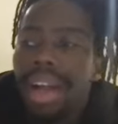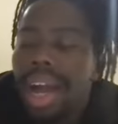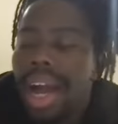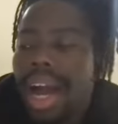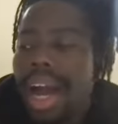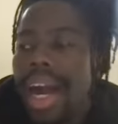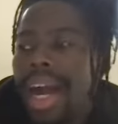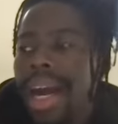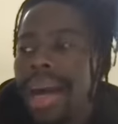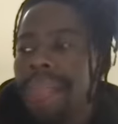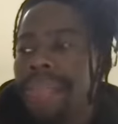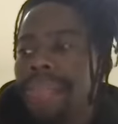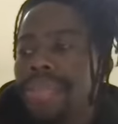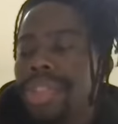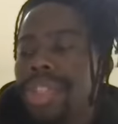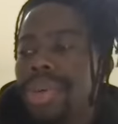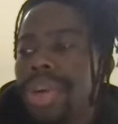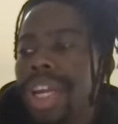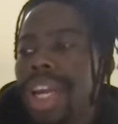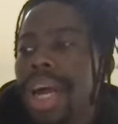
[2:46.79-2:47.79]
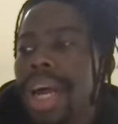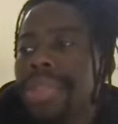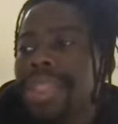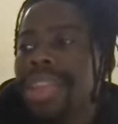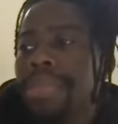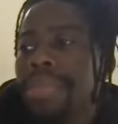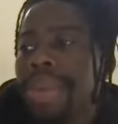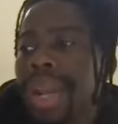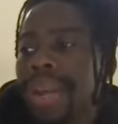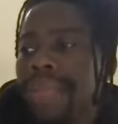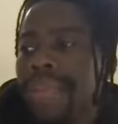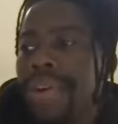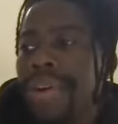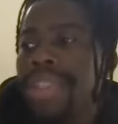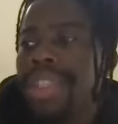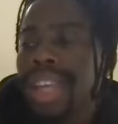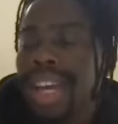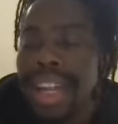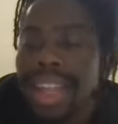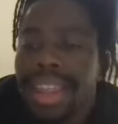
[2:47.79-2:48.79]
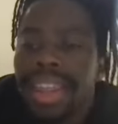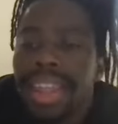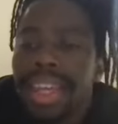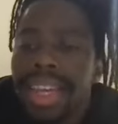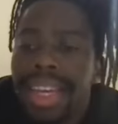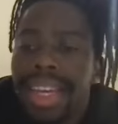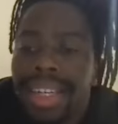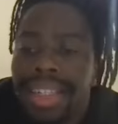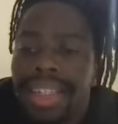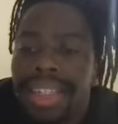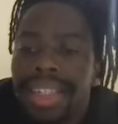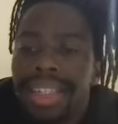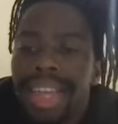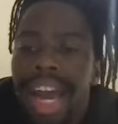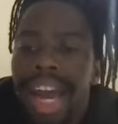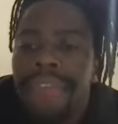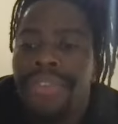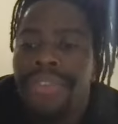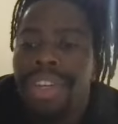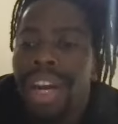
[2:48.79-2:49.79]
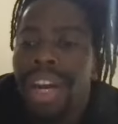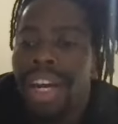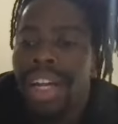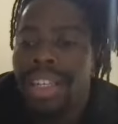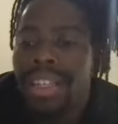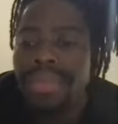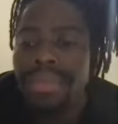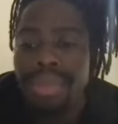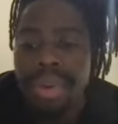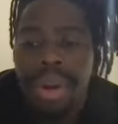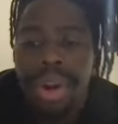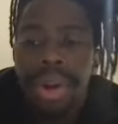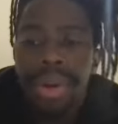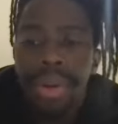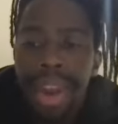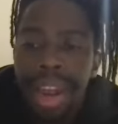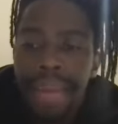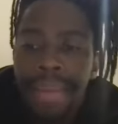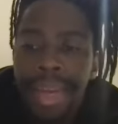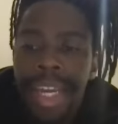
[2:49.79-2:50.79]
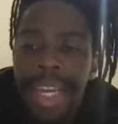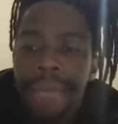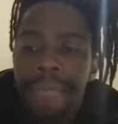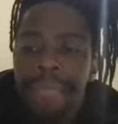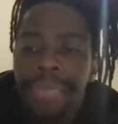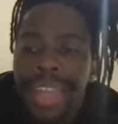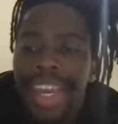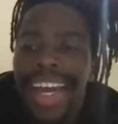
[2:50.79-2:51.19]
So when it comes to the metaverse side of things, I've done programming.